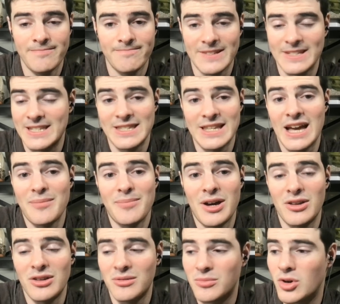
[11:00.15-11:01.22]
This is not
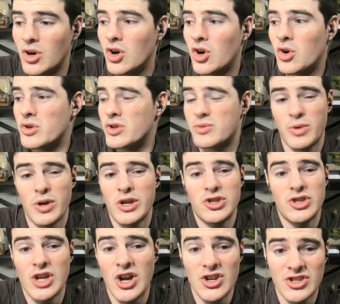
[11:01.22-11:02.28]
about Lamar, oh, his play
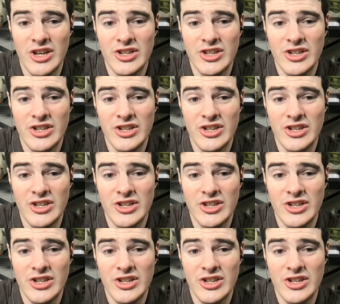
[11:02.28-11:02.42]
style is not